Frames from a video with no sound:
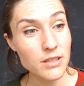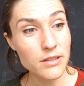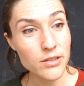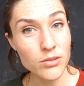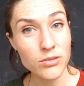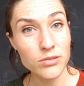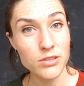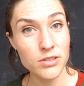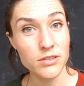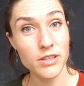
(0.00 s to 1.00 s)
the Lord,
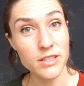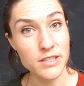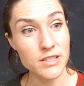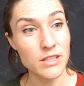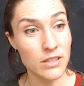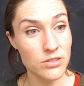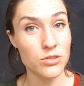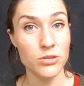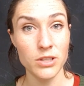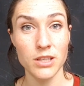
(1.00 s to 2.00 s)
granted, is
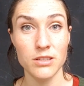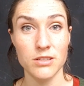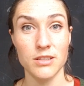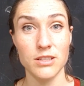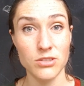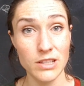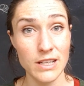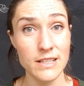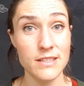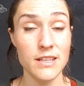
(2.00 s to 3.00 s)
talking to the
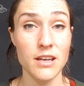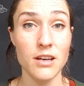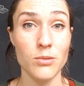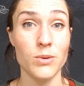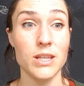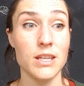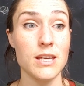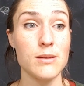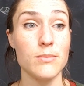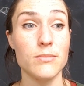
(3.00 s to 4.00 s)
Israelites here when
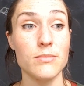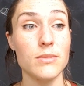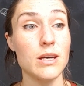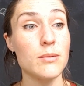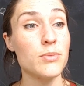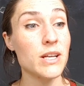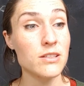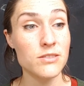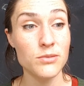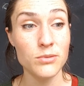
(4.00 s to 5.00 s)
they
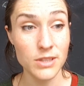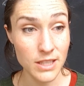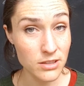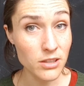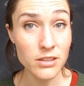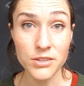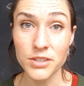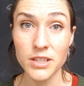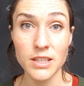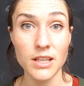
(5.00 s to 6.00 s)
practice all their
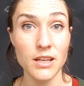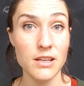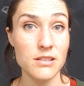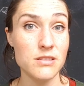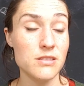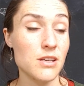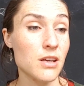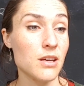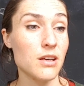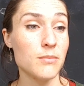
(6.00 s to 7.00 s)
idolatry and
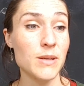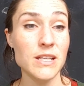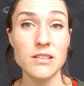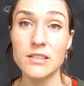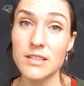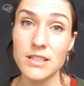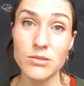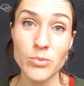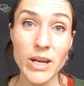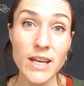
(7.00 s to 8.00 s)
abandoned
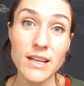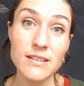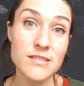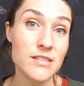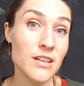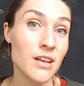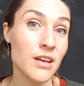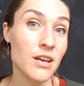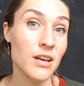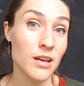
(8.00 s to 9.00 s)
his ways.
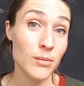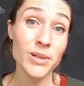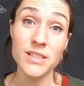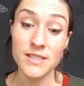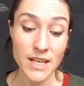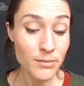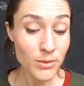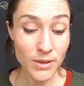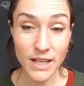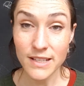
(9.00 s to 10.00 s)
But the same
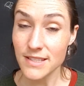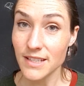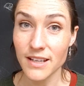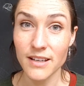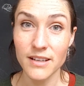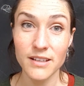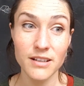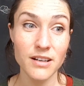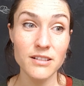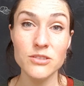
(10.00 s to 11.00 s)
applies here.
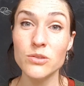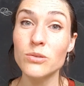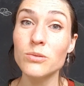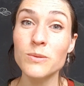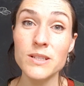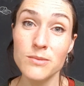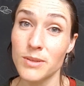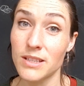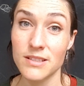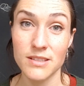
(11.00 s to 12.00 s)
God has always
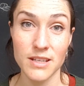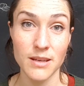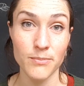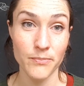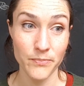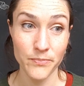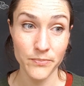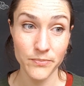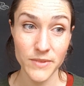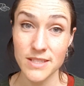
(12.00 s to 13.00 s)
been the
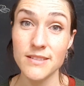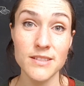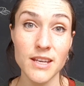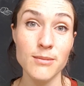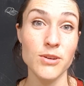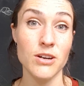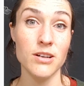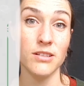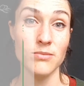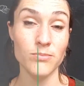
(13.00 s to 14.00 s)
same. It's the same
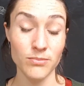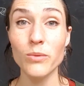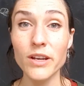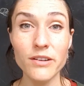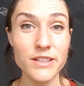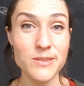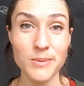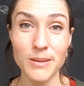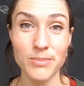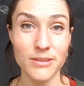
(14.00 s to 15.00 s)
God. We are his
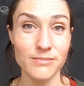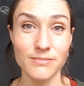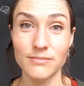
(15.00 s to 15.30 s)
people.